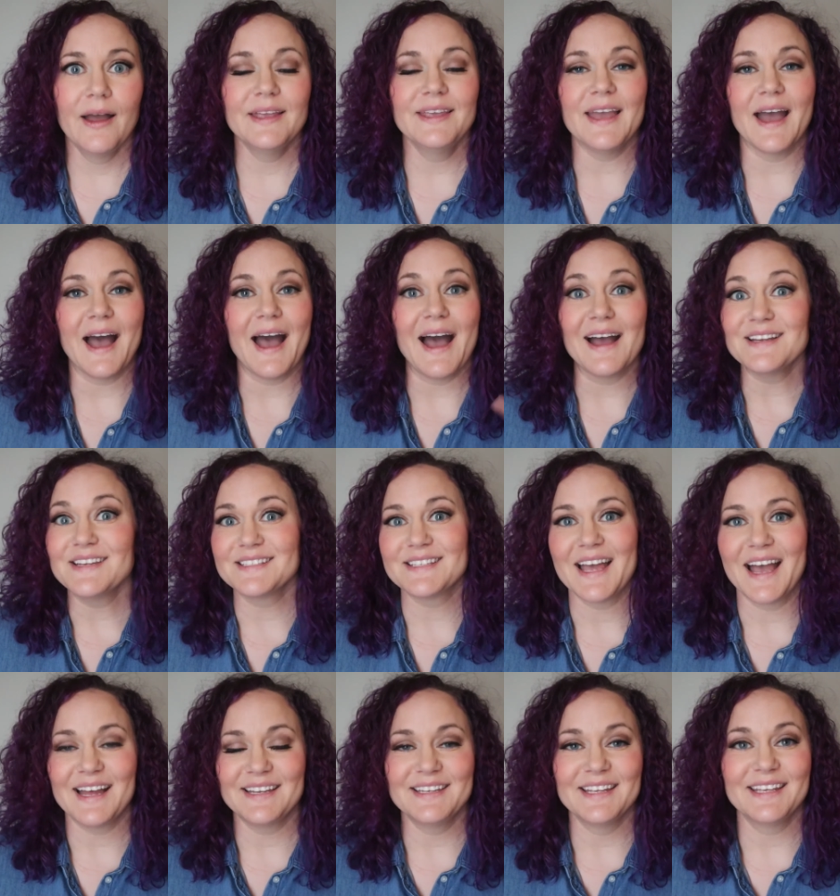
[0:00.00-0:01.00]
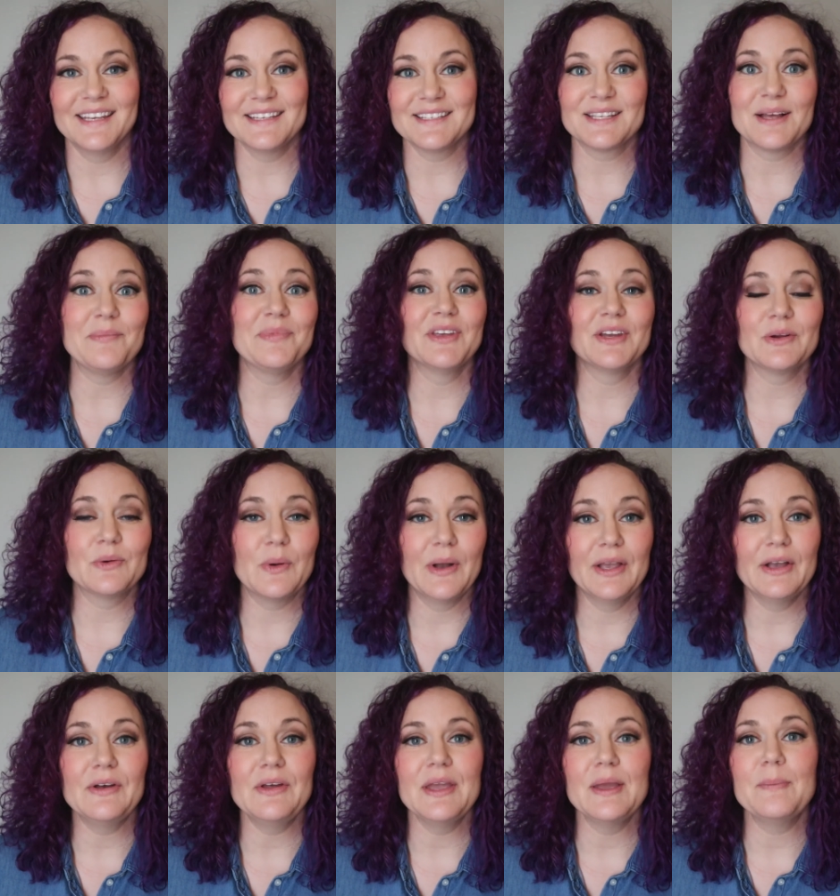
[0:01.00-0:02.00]
yeah, I just had to get something
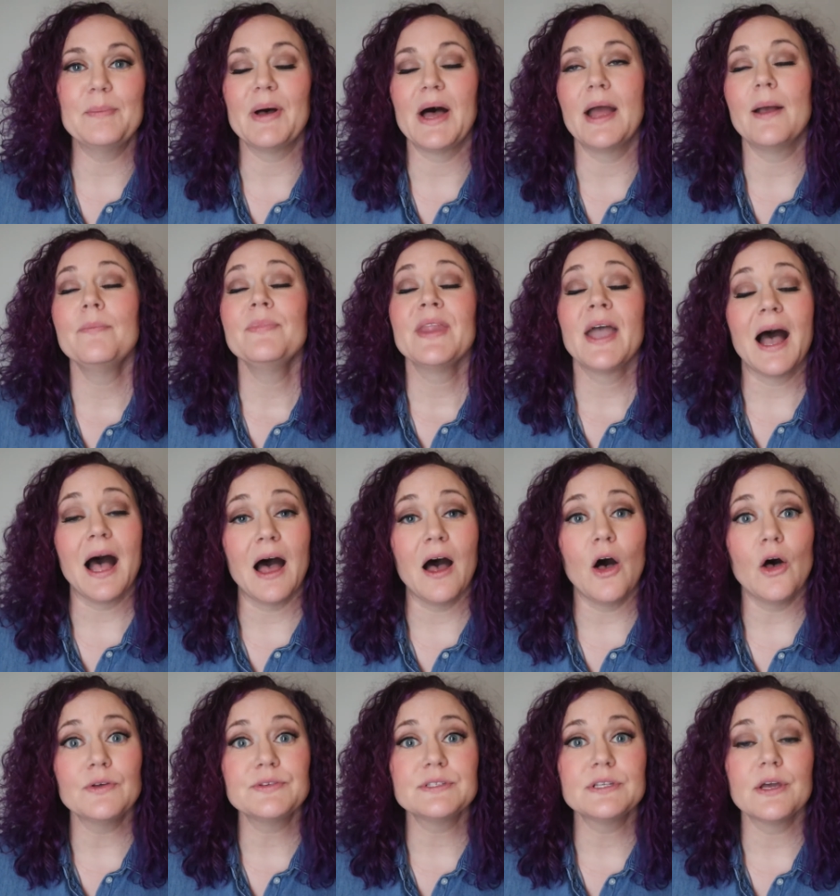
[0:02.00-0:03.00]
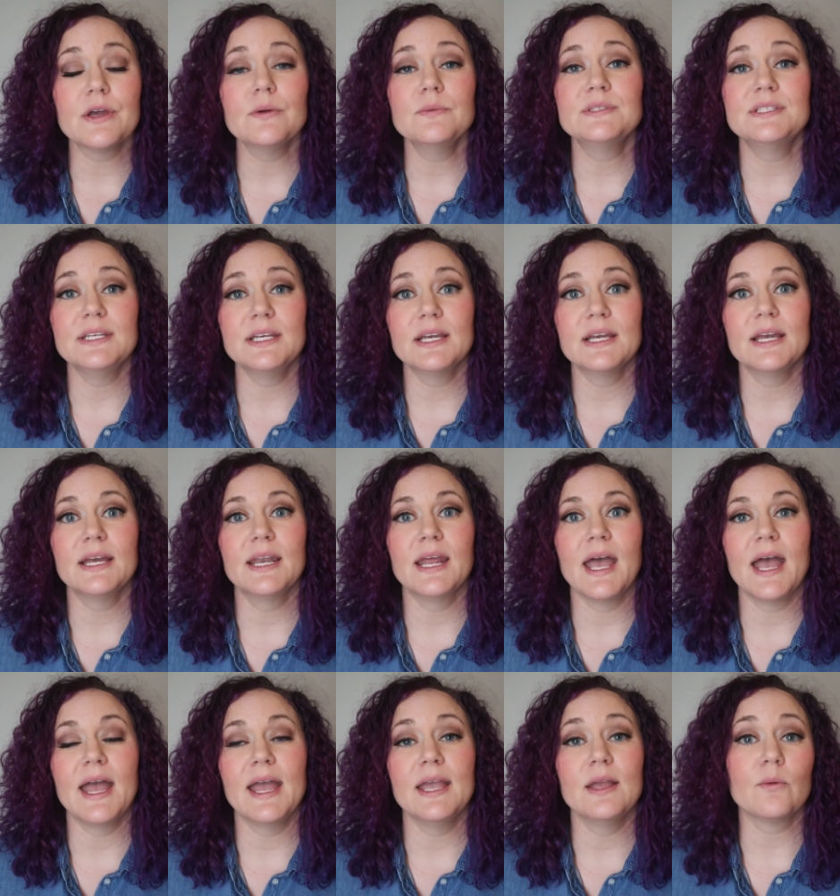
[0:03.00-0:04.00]
quickly, but I also did
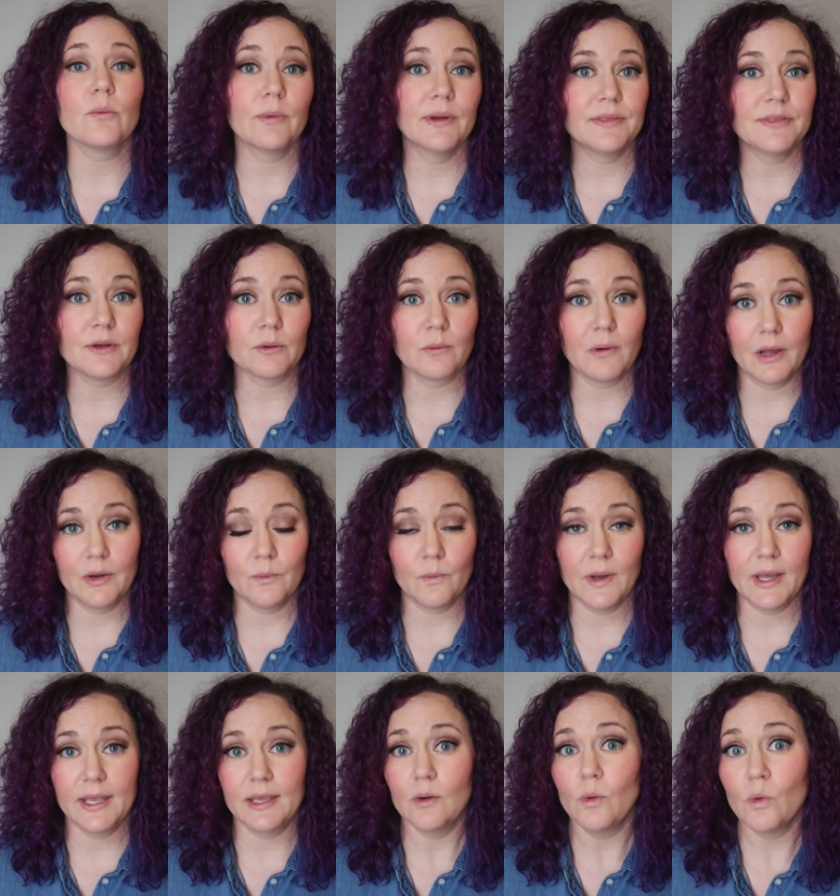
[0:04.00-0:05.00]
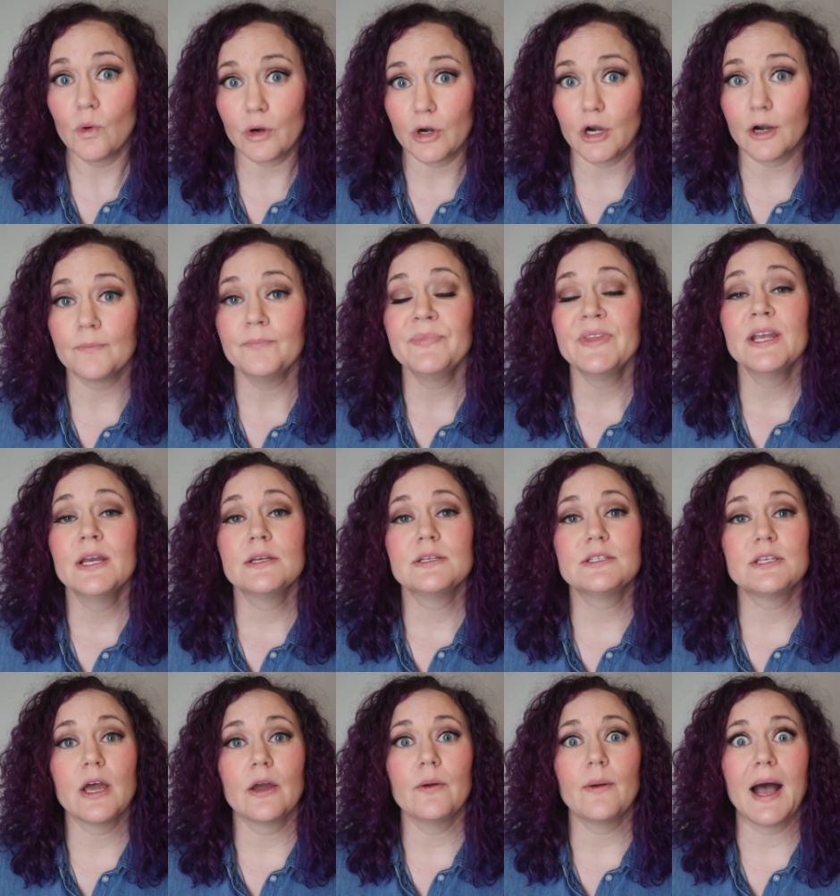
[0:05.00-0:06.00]
a rent the runway order.
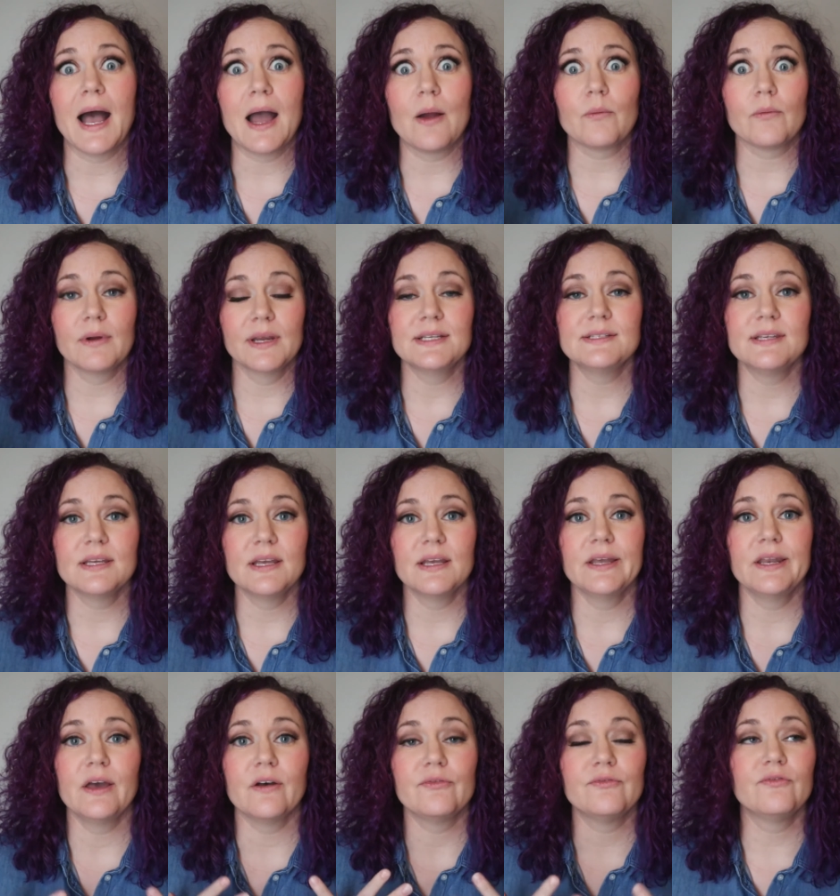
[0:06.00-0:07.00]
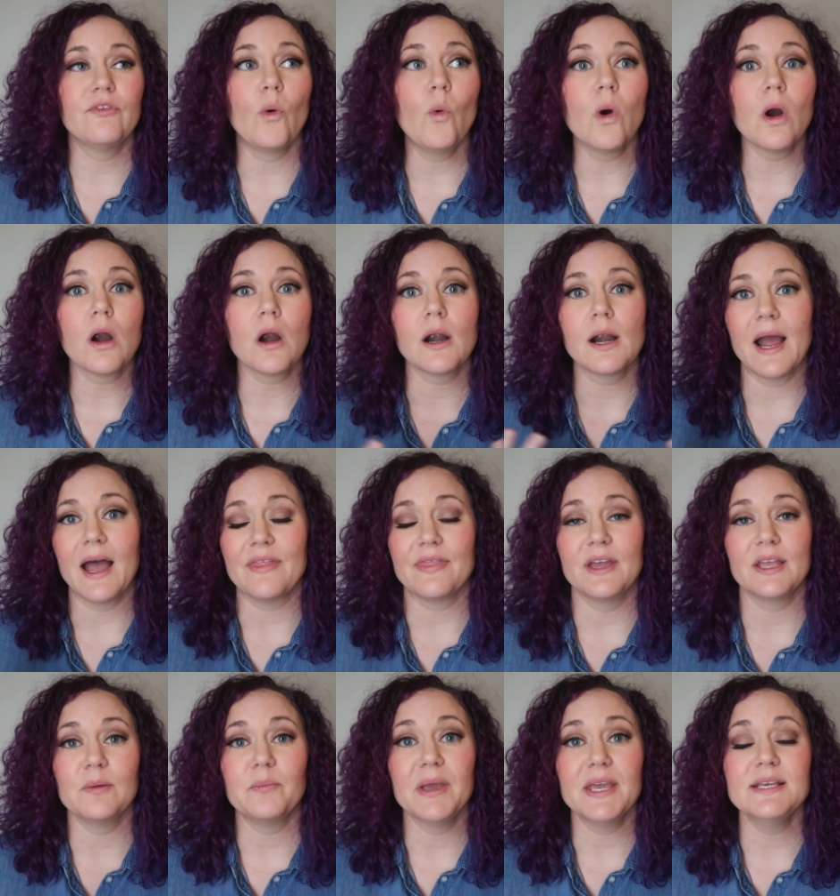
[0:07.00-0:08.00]
So I rented 4, I
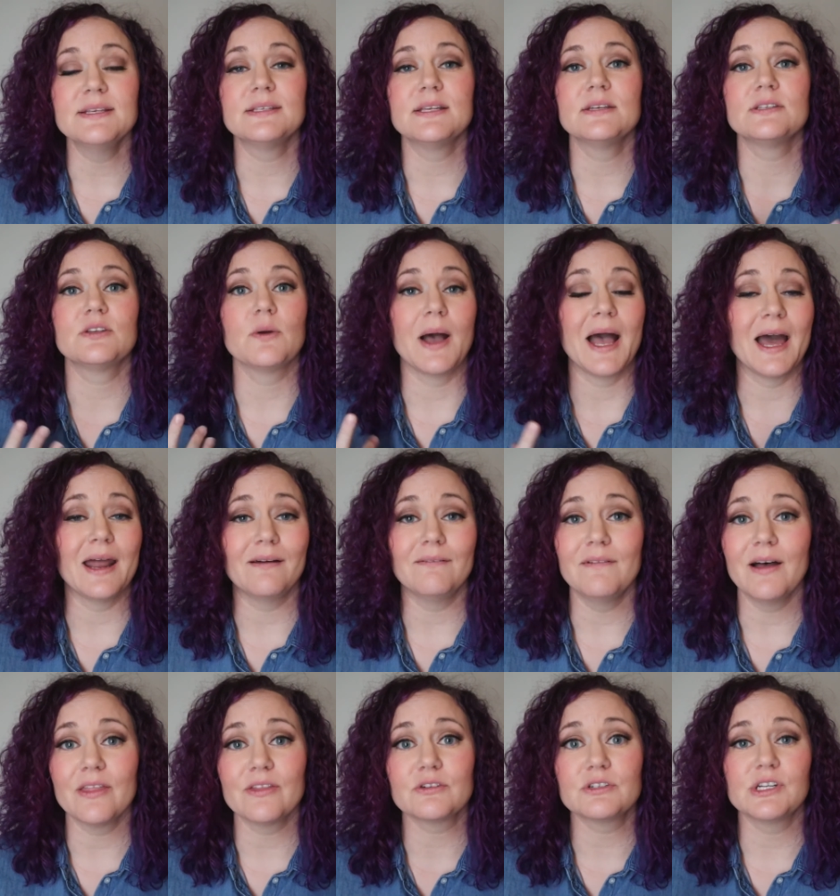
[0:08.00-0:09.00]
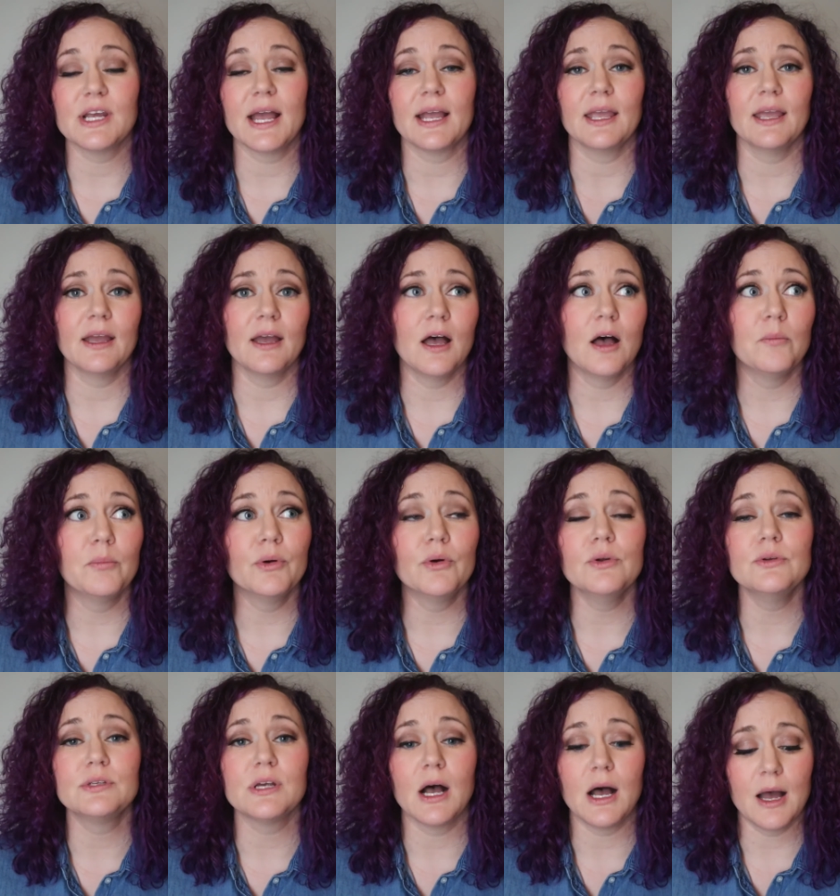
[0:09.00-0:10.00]
think, pieces. So I had a leather jacket, a
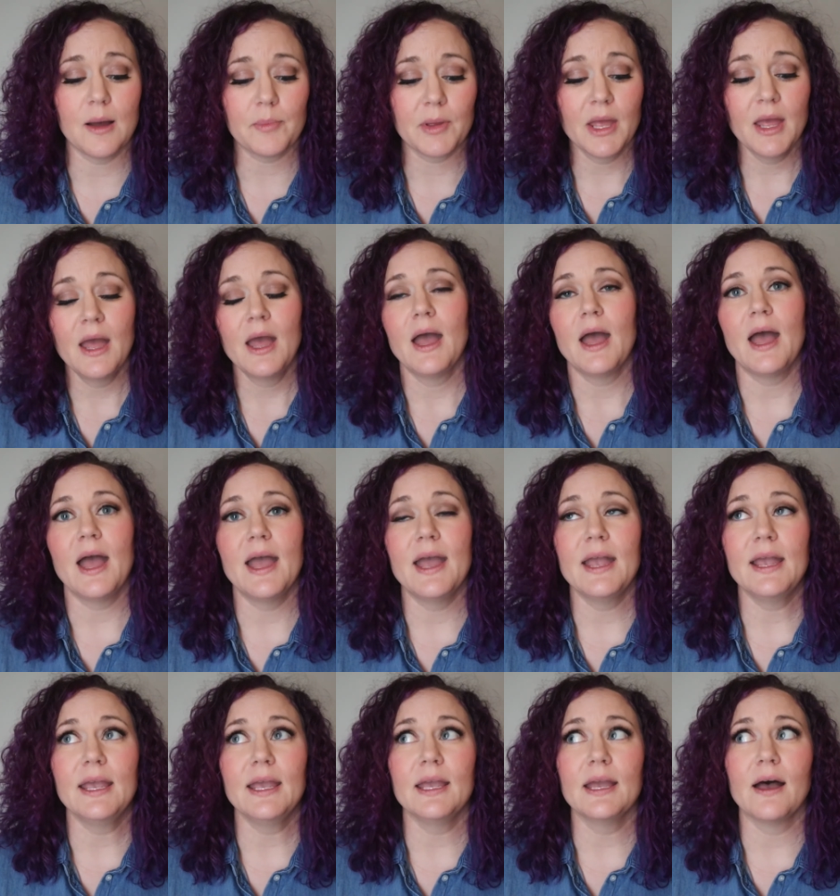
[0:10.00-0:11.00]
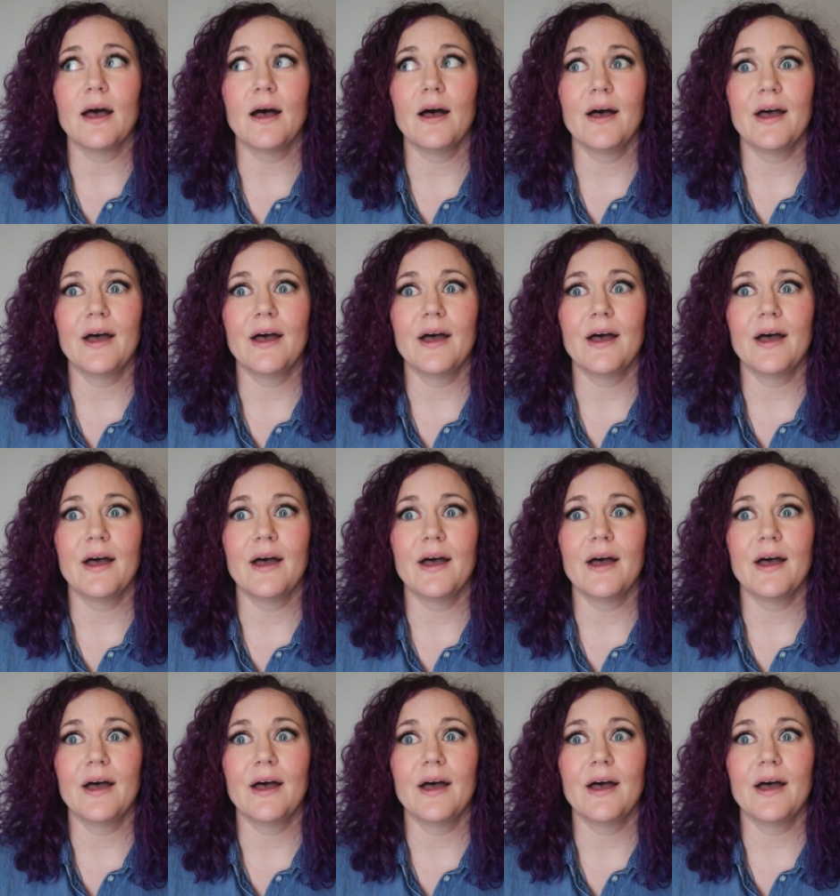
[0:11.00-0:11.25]
blue top, a